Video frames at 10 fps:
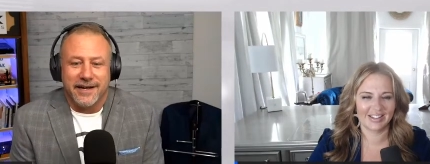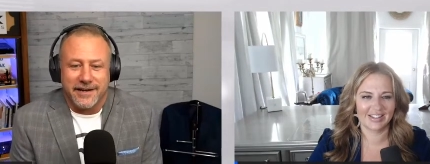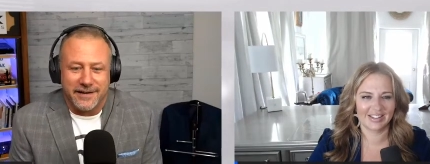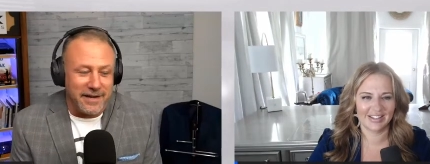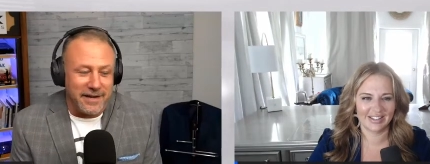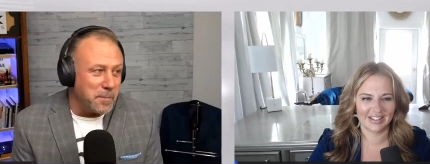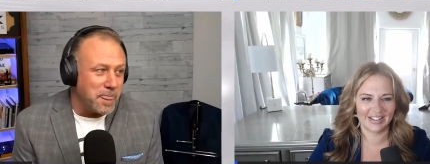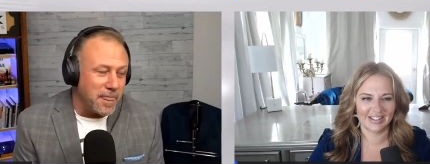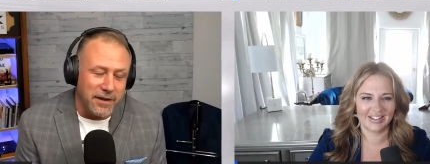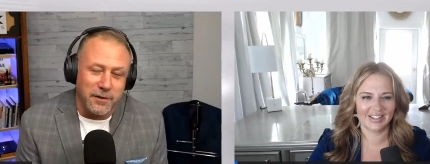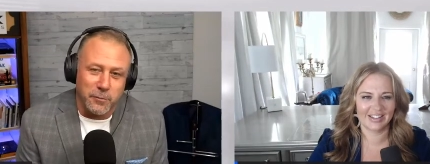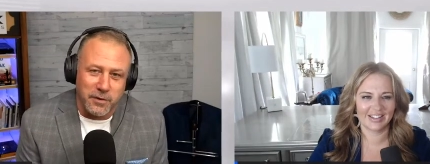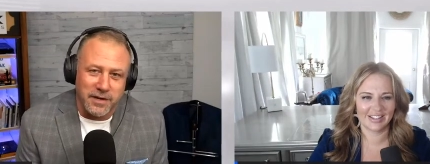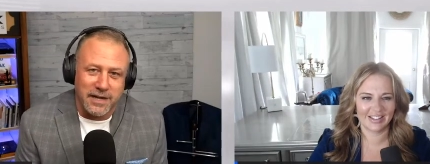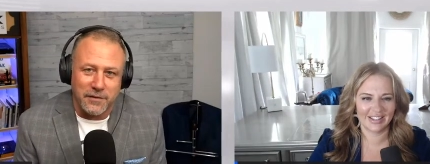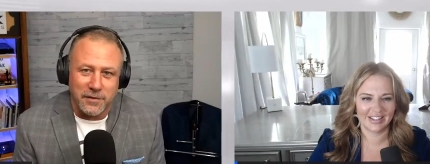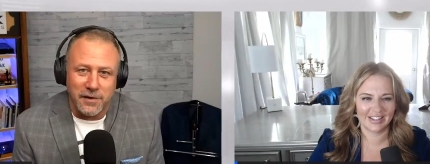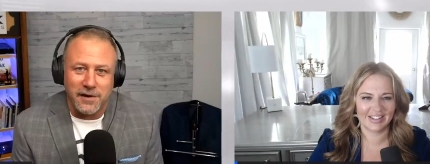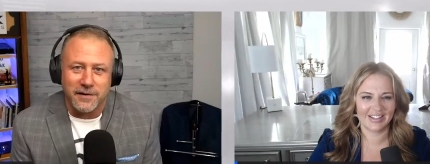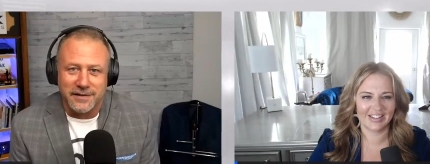Speaker 1: uh, I know we're going to have a
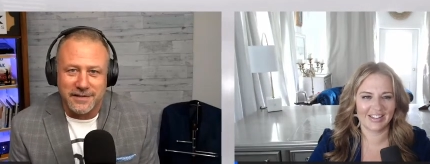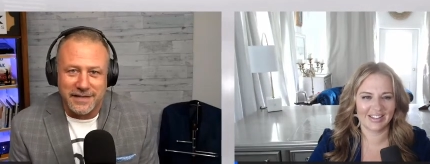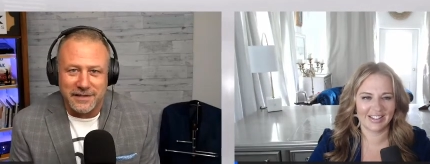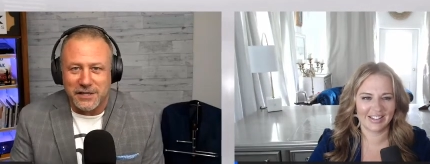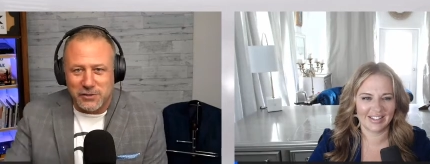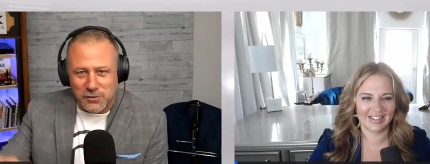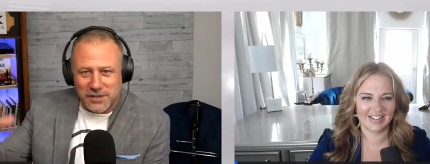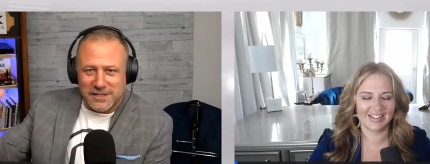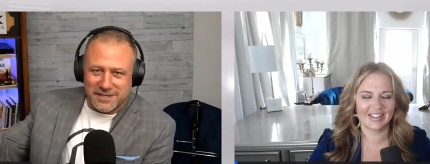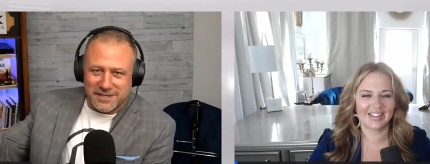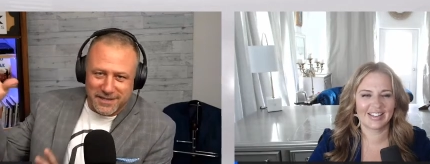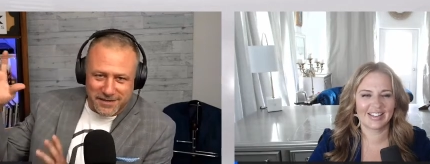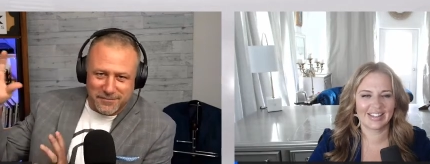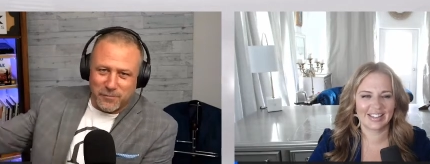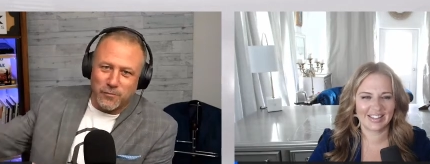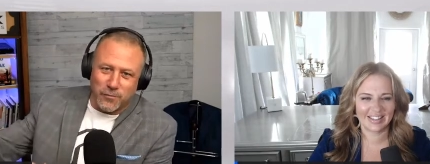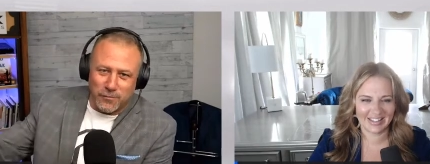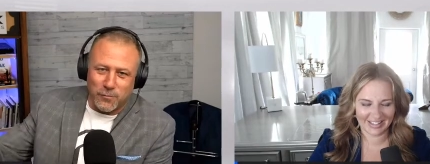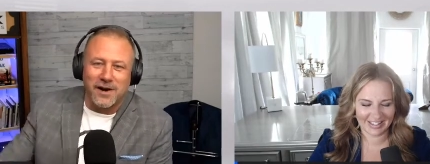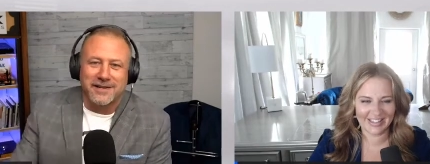long, illustrious
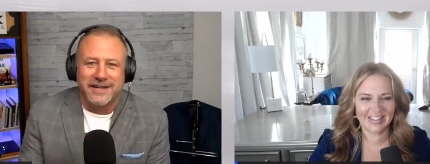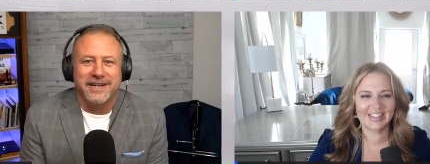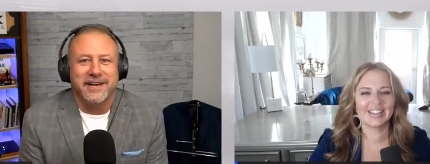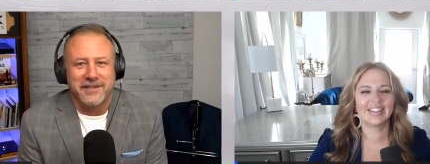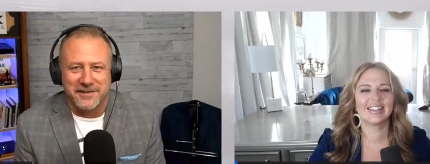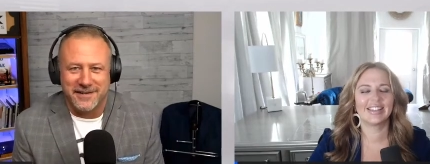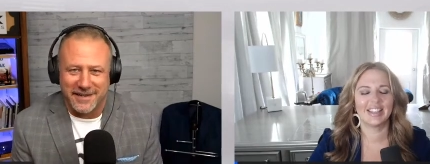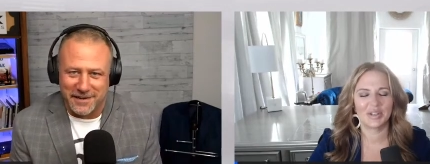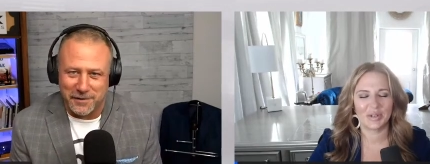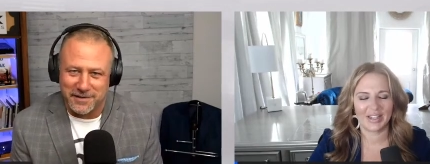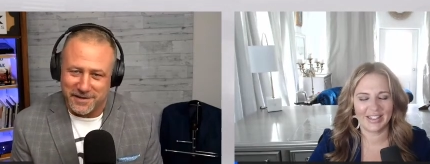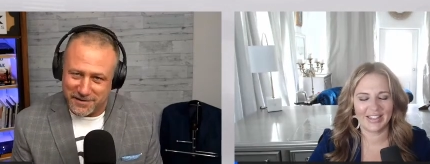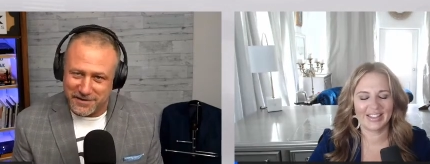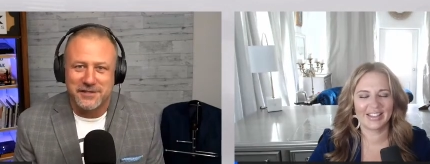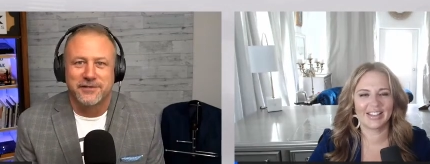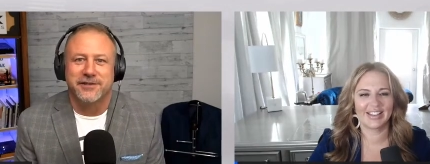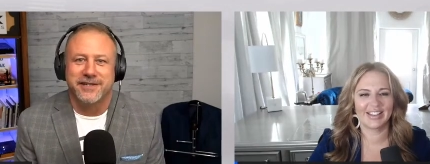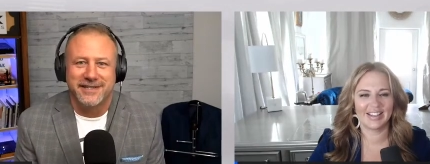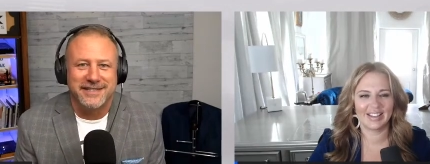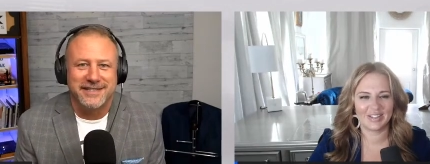walk together in our in our right. industry.
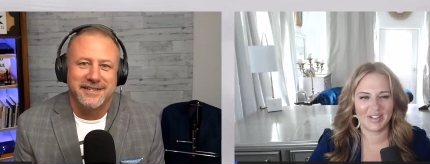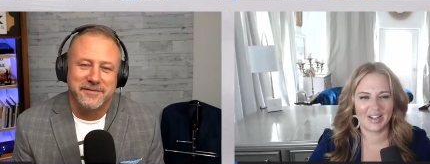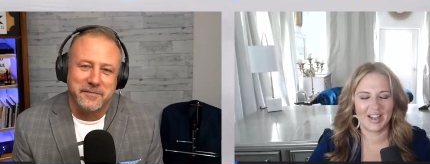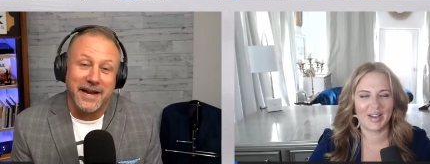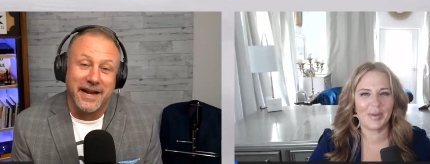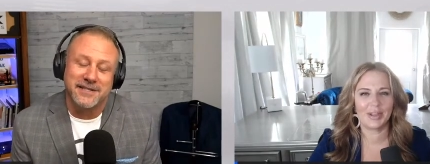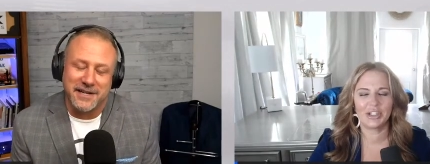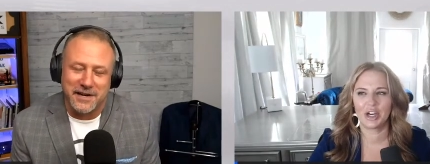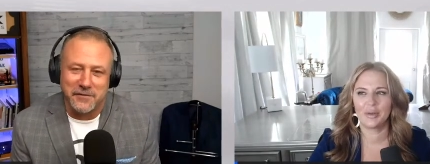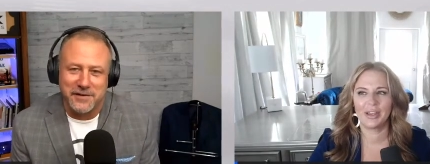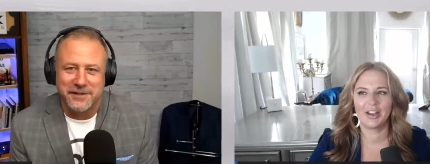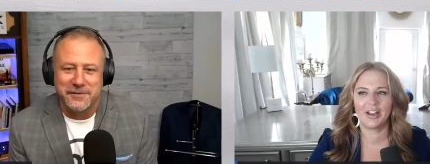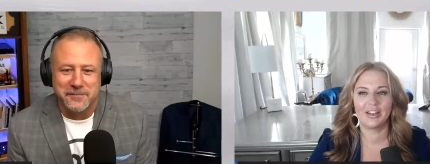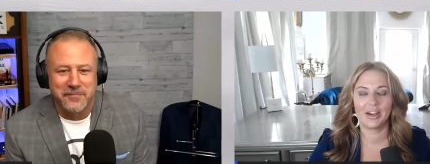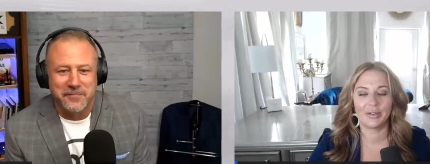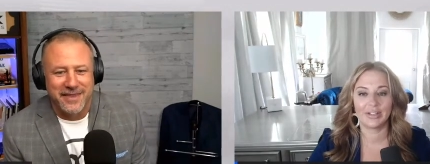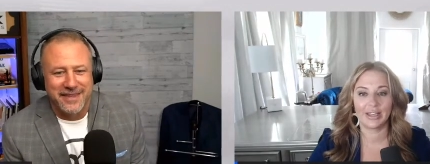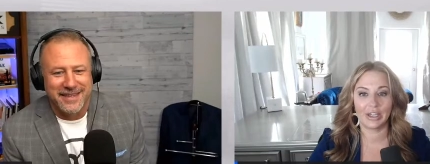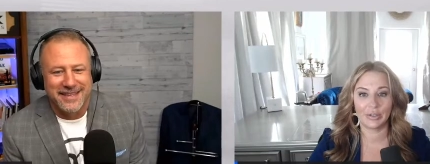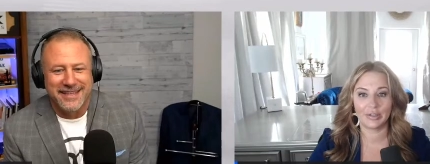
Speaker 2: That's and right. I met Jeremy y'all, and I was
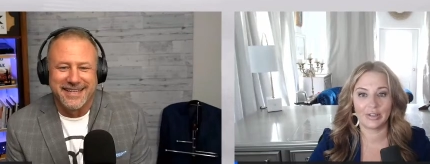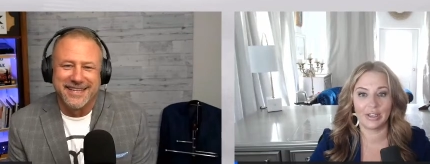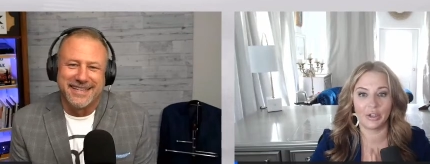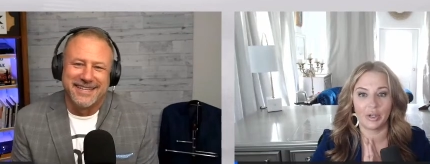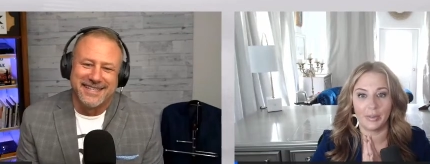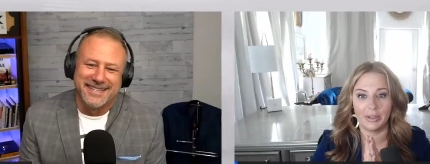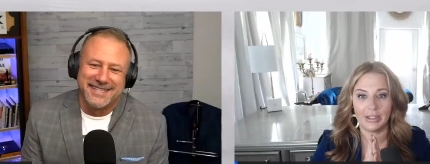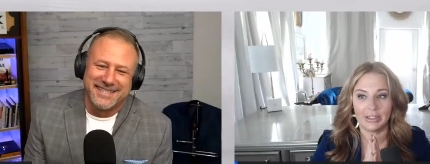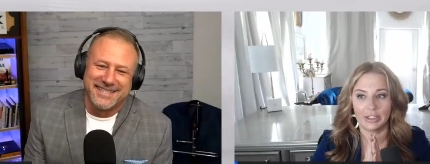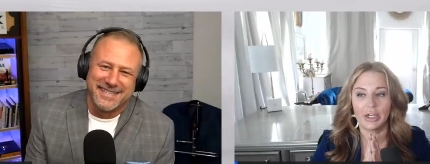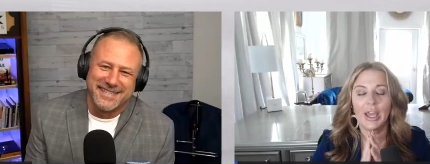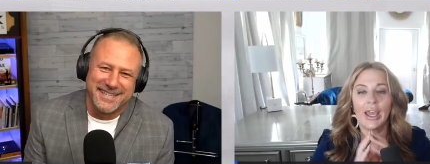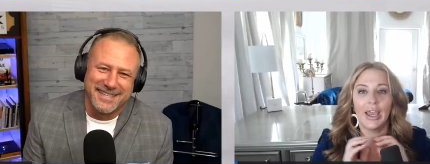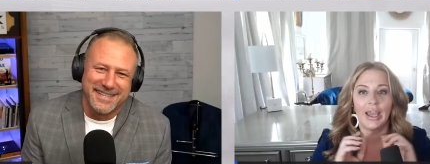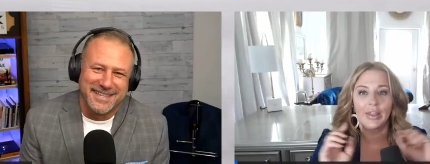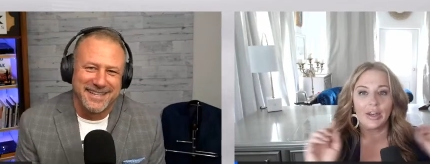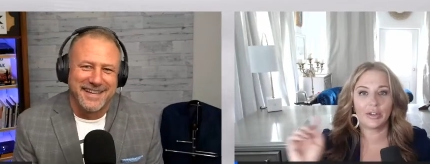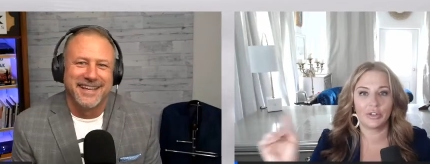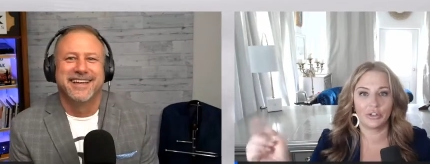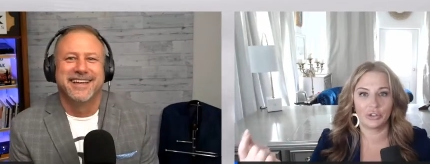like, "Here's the thing: you're coming to dinner, and then
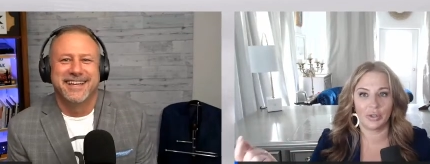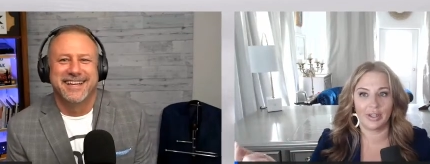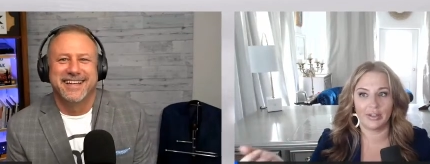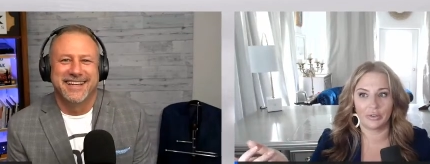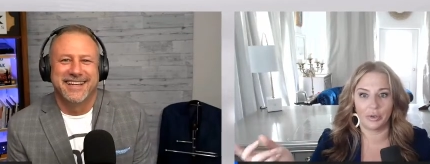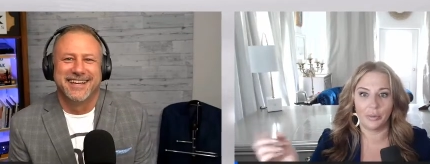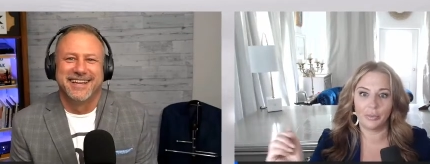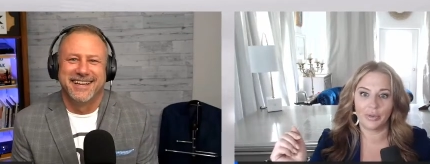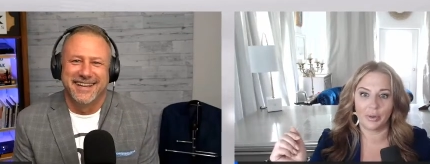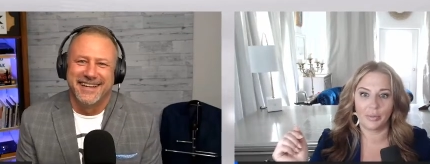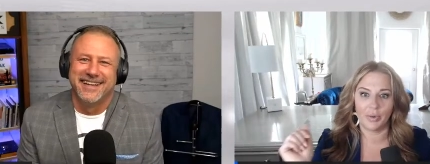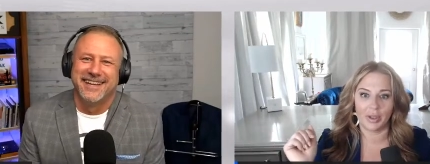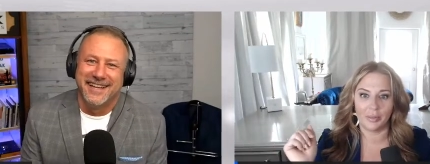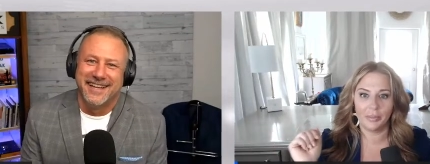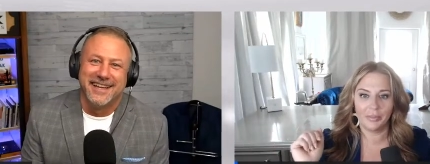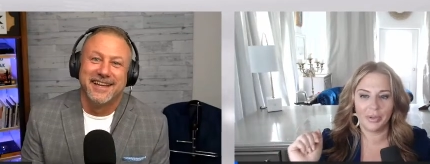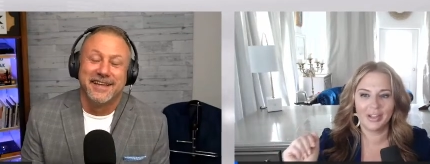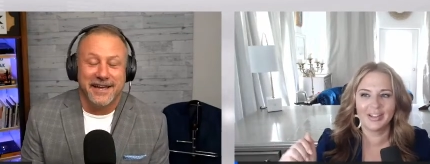also you're joining this group. So welcome." Yeah,